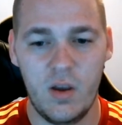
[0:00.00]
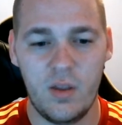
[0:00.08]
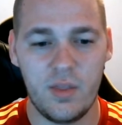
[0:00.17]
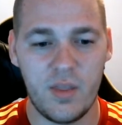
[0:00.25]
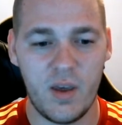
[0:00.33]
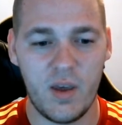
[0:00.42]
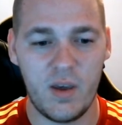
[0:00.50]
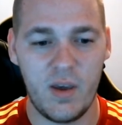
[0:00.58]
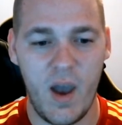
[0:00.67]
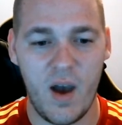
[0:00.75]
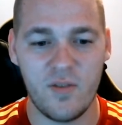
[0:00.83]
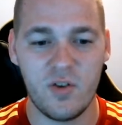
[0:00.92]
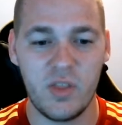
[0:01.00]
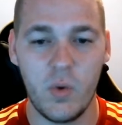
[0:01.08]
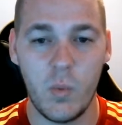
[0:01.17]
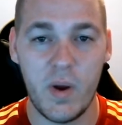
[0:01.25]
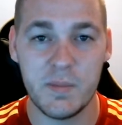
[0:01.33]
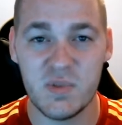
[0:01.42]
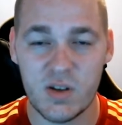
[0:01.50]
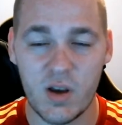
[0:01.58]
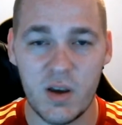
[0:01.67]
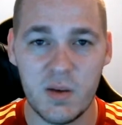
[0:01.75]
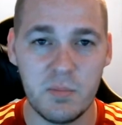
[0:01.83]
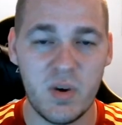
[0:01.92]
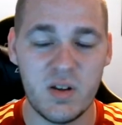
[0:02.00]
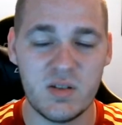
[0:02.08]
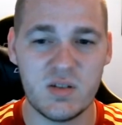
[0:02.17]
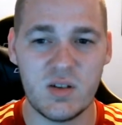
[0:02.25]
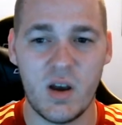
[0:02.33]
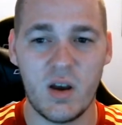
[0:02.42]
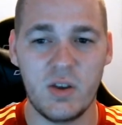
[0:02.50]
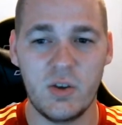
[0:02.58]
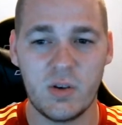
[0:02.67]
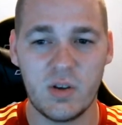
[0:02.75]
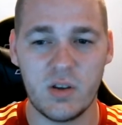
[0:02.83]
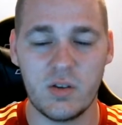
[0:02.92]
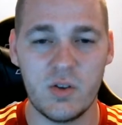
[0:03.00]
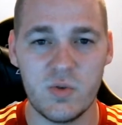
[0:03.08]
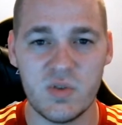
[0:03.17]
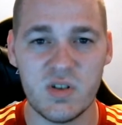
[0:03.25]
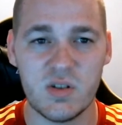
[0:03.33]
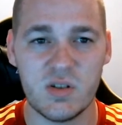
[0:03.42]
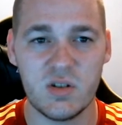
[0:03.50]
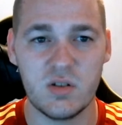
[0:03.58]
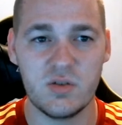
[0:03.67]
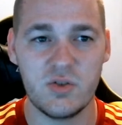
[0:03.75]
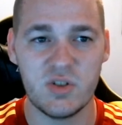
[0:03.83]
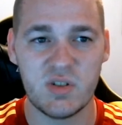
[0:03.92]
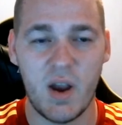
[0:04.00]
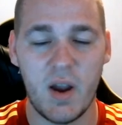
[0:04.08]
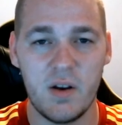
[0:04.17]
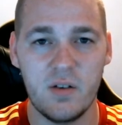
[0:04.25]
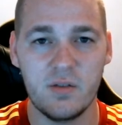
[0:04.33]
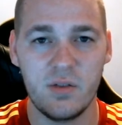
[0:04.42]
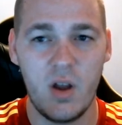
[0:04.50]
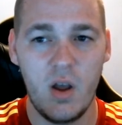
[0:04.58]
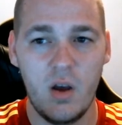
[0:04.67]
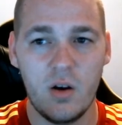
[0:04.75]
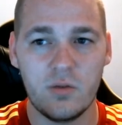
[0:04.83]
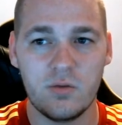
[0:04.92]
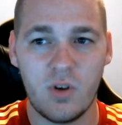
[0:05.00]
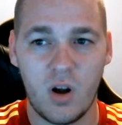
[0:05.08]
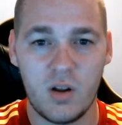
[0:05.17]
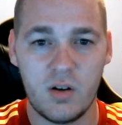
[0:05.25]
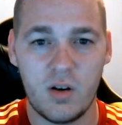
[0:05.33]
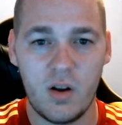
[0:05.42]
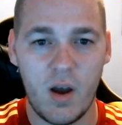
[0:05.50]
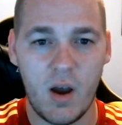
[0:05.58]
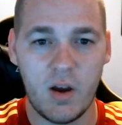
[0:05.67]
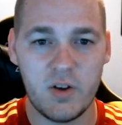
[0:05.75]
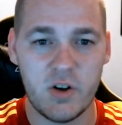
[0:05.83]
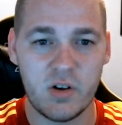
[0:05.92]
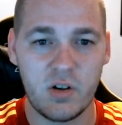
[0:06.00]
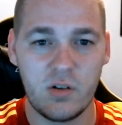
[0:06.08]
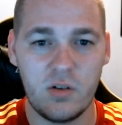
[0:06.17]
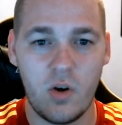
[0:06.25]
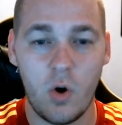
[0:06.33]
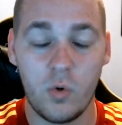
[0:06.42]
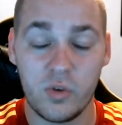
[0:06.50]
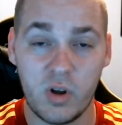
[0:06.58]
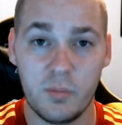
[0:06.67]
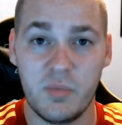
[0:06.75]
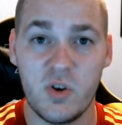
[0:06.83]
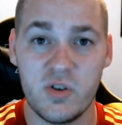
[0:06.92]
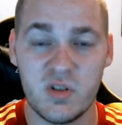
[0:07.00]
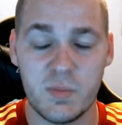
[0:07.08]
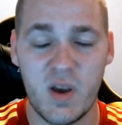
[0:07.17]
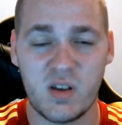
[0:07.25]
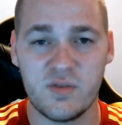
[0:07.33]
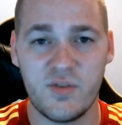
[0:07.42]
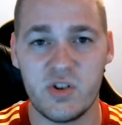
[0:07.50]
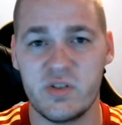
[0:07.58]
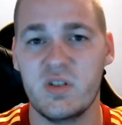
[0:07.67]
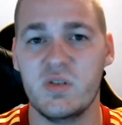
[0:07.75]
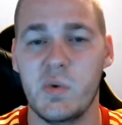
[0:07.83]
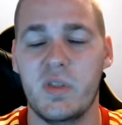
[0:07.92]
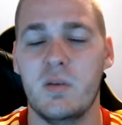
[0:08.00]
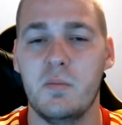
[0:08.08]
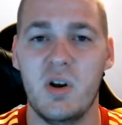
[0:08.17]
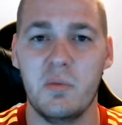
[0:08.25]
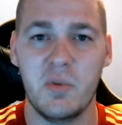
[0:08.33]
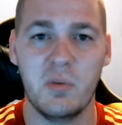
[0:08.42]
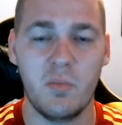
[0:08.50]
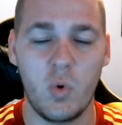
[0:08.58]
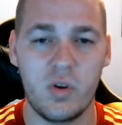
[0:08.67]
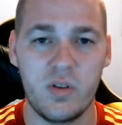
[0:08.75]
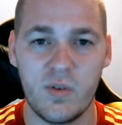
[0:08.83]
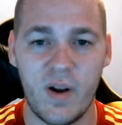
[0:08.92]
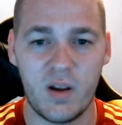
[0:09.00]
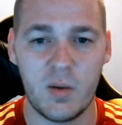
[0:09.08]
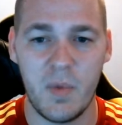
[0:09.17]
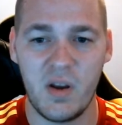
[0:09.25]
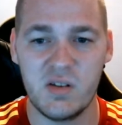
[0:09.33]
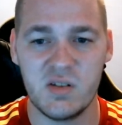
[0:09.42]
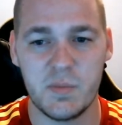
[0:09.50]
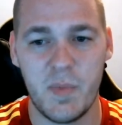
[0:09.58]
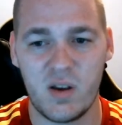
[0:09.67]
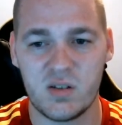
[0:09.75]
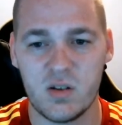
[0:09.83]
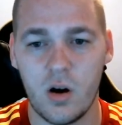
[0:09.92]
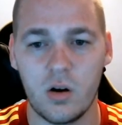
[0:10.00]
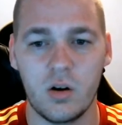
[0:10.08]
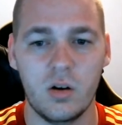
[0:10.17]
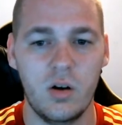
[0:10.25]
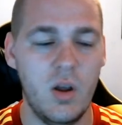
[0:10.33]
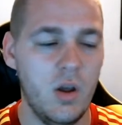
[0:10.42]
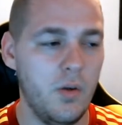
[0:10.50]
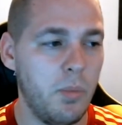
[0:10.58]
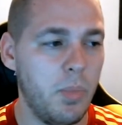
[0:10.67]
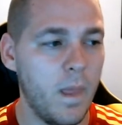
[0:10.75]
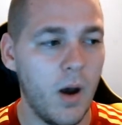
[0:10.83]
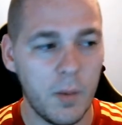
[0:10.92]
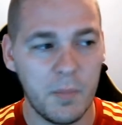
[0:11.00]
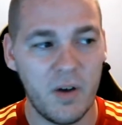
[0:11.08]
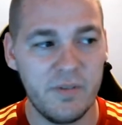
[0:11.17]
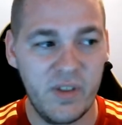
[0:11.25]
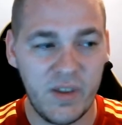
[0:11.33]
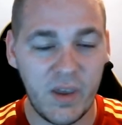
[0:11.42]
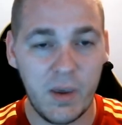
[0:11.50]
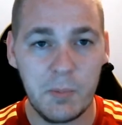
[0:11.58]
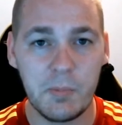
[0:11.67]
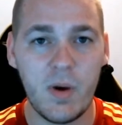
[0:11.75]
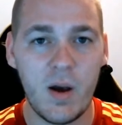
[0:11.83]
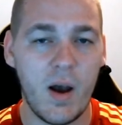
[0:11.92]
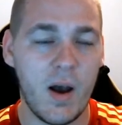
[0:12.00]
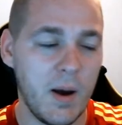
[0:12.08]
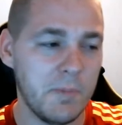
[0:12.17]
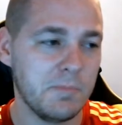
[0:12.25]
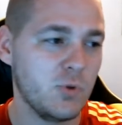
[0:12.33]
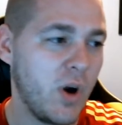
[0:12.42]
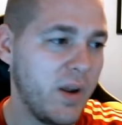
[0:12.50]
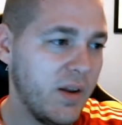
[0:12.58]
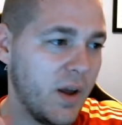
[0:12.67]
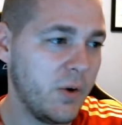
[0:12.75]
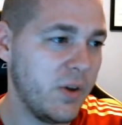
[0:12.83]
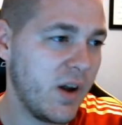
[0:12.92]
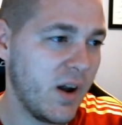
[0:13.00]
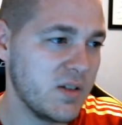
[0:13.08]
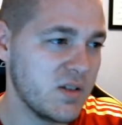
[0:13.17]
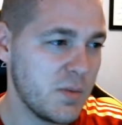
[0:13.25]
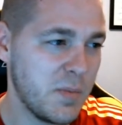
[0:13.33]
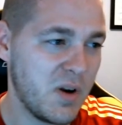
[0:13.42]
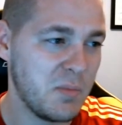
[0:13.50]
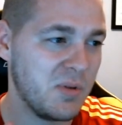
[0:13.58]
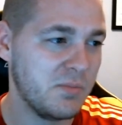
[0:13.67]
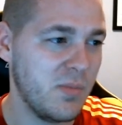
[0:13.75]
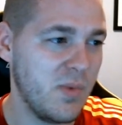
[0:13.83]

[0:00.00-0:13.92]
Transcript: they have on the website, but you can use it to just kind of run your own computer specs versus what the minimum or the recommended specs are of the game. Right now, you guys, the minimum